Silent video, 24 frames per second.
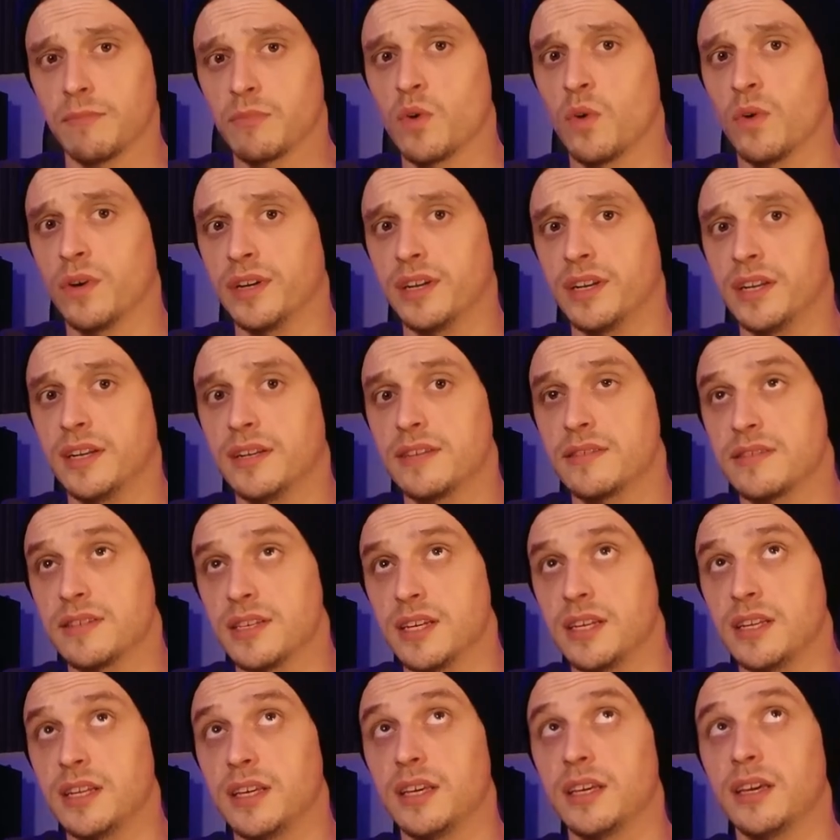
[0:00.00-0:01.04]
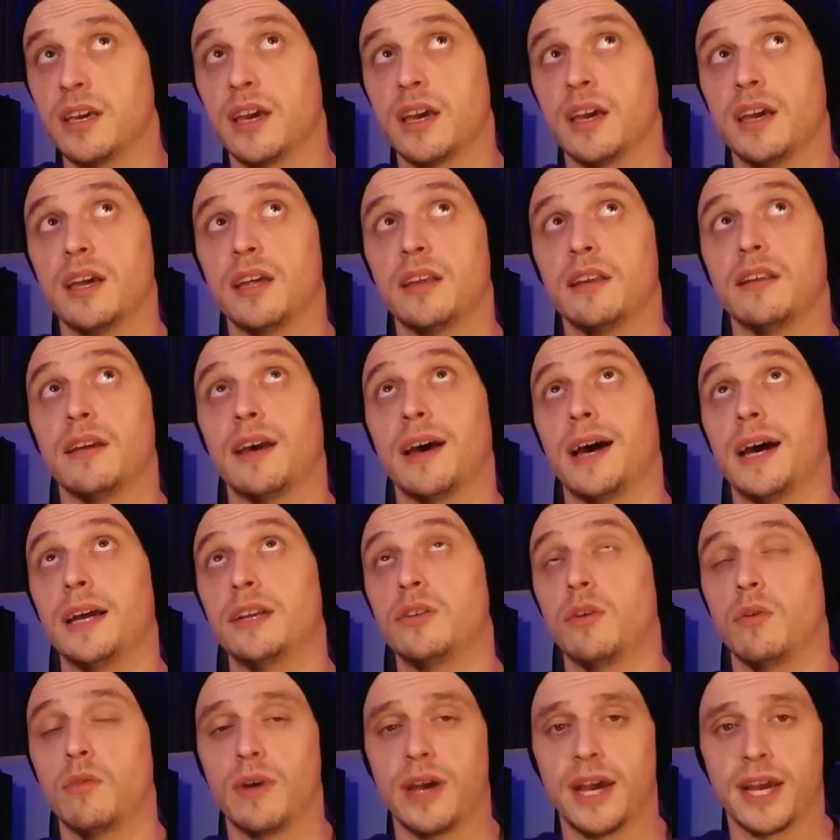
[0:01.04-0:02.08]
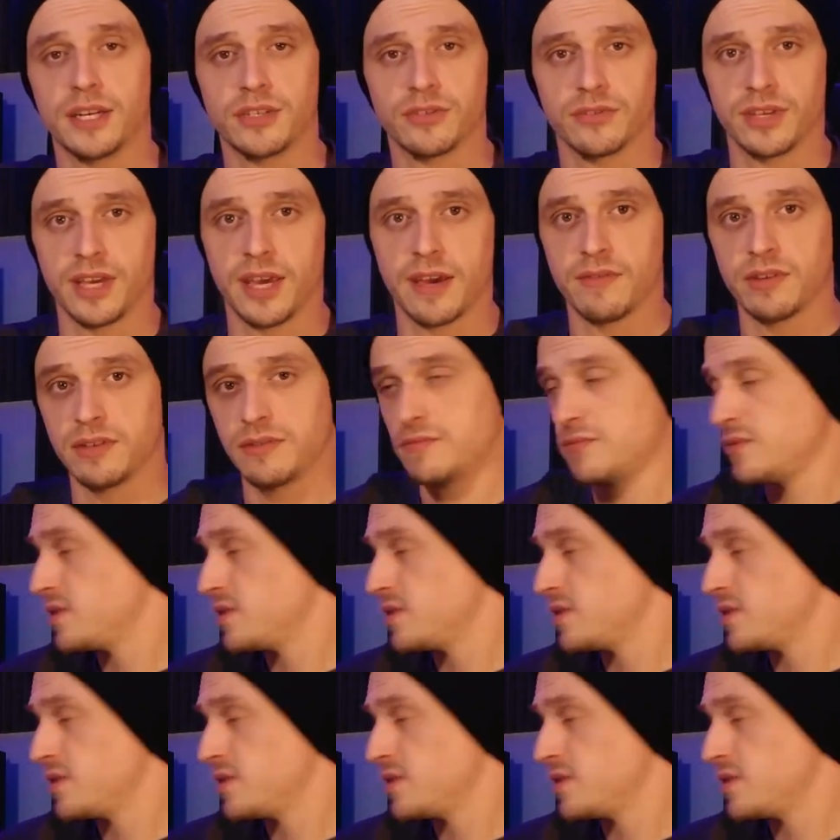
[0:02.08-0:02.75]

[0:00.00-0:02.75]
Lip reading: I'm going to need a CD, and I don't actually have a